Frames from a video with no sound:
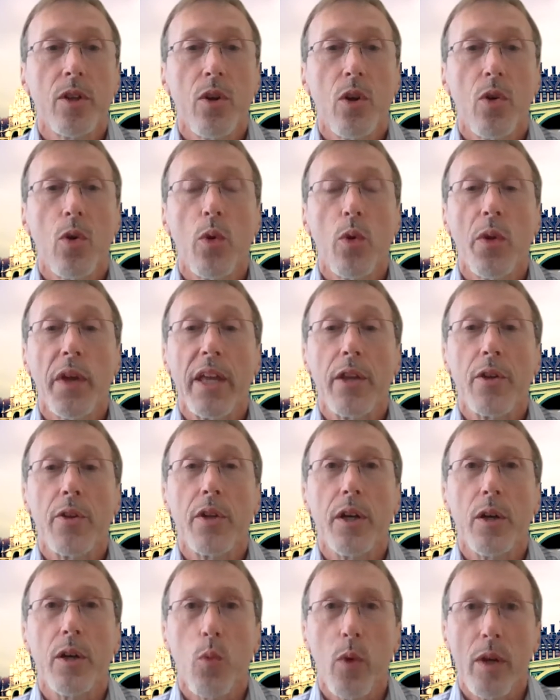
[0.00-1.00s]
or look in on
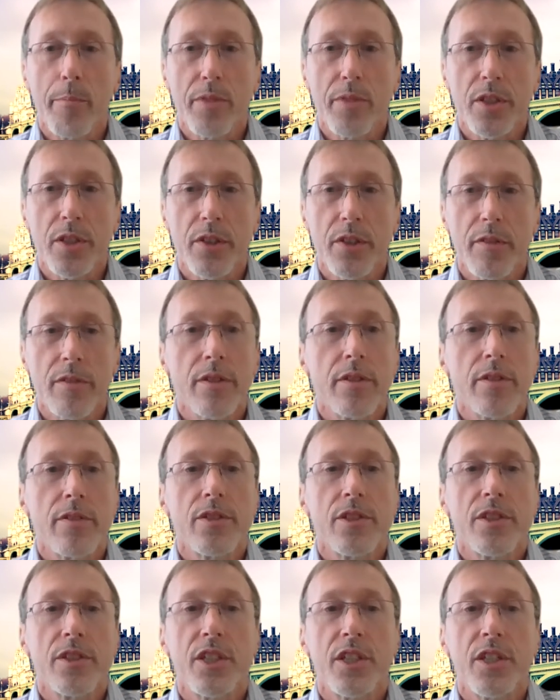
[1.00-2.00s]
our website
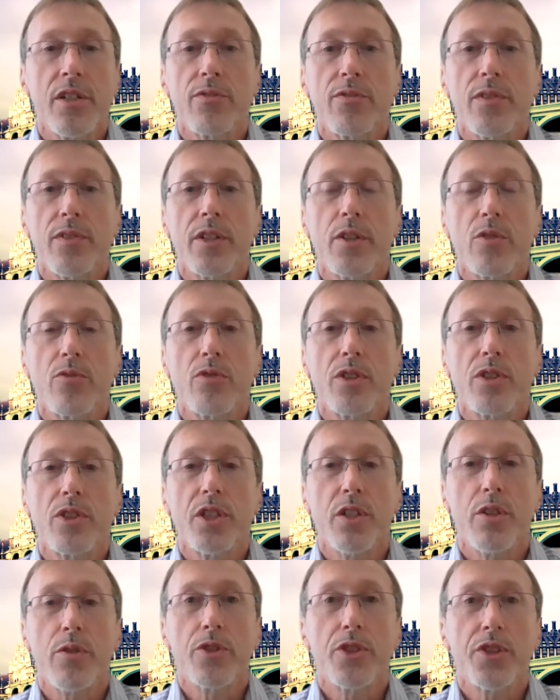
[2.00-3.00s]
to see our final
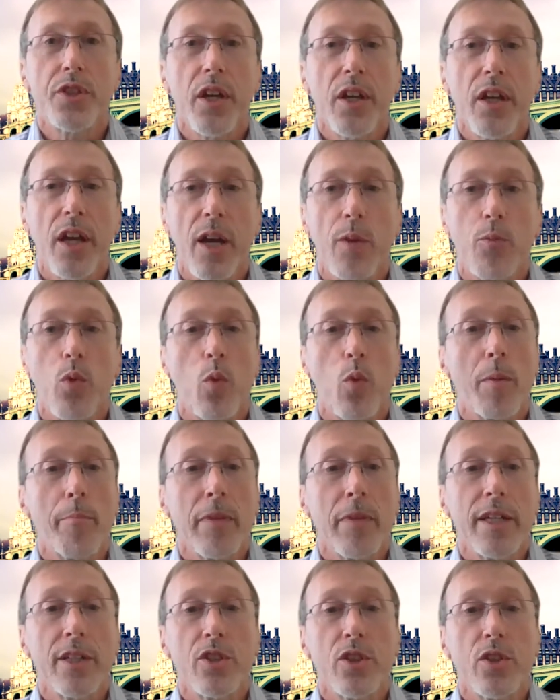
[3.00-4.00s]
results and what we
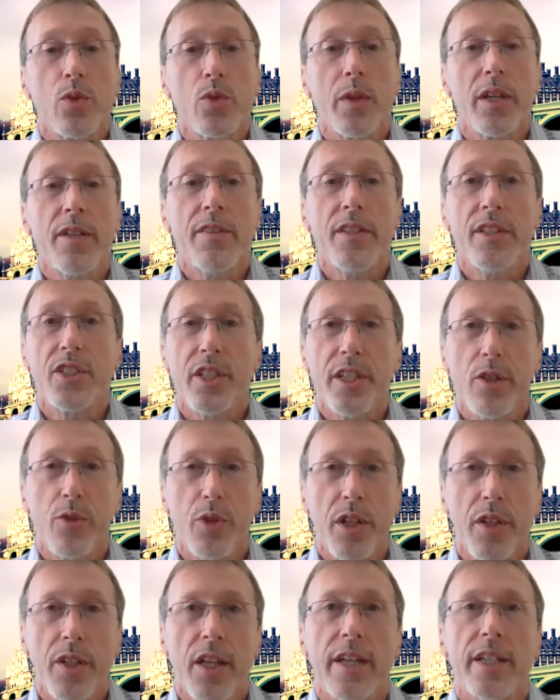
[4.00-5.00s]
may do in this
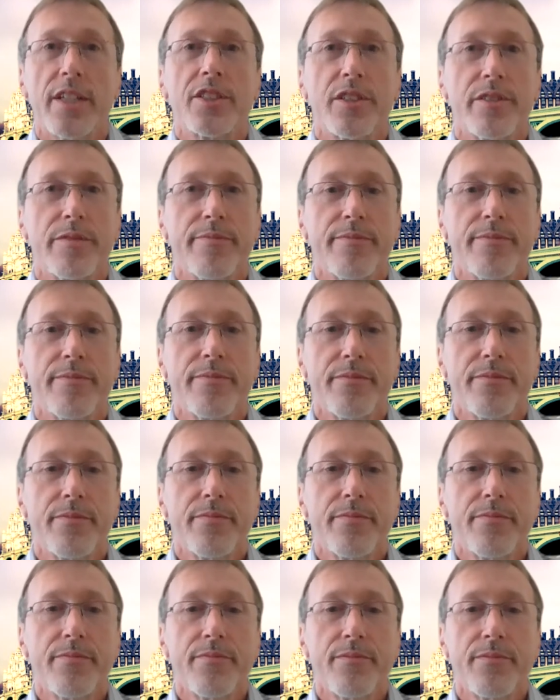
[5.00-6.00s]
area next.
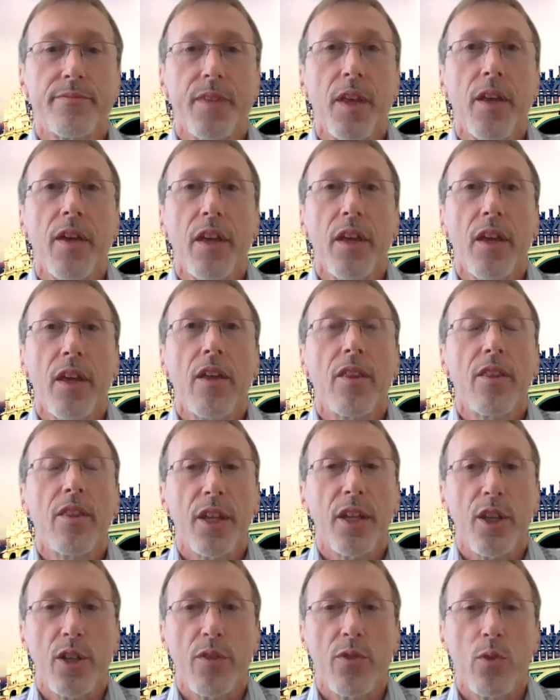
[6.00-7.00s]

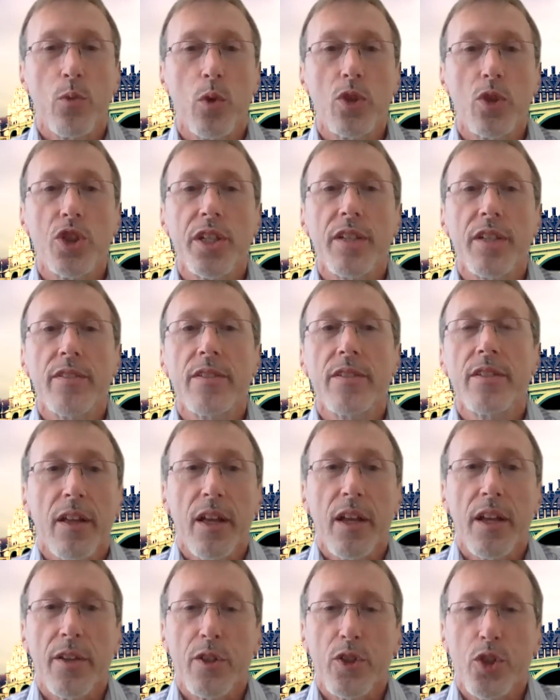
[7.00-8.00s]
Thank you for watching,
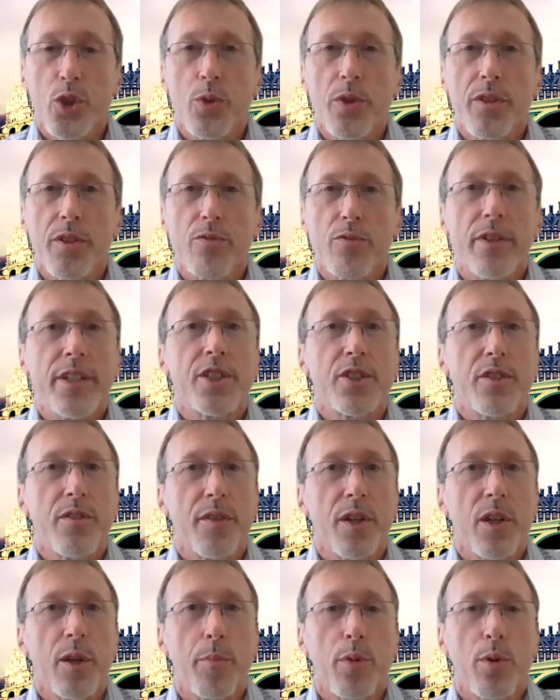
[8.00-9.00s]
and enjoy the rest of the
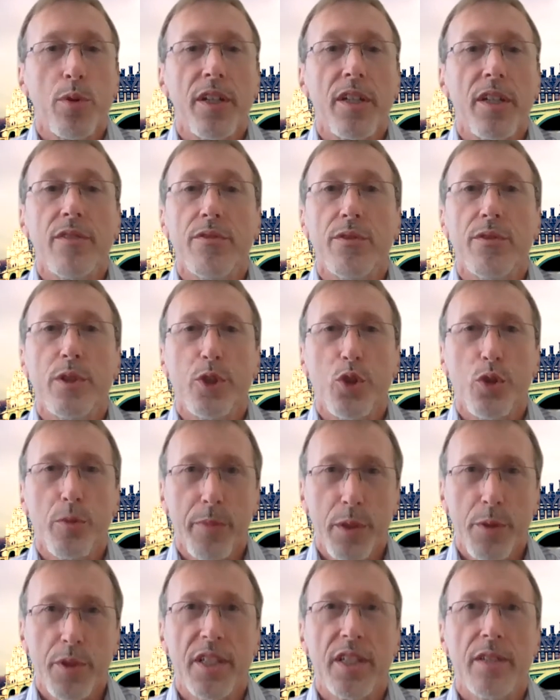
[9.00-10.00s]
Capri Virtual
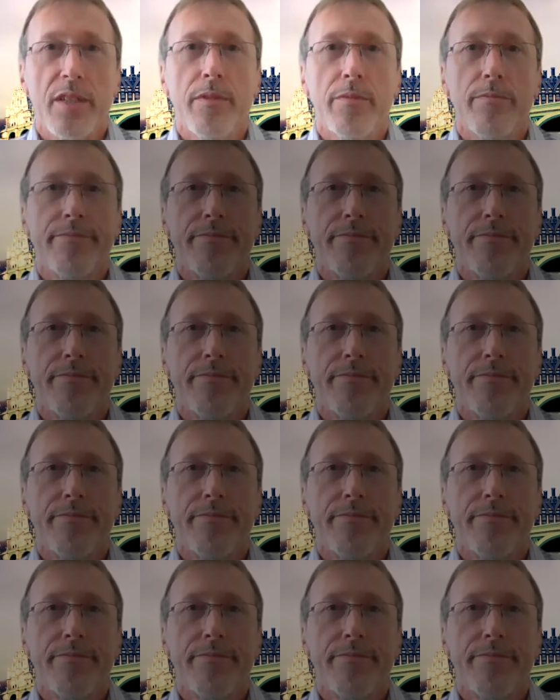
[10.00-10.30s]
Museum.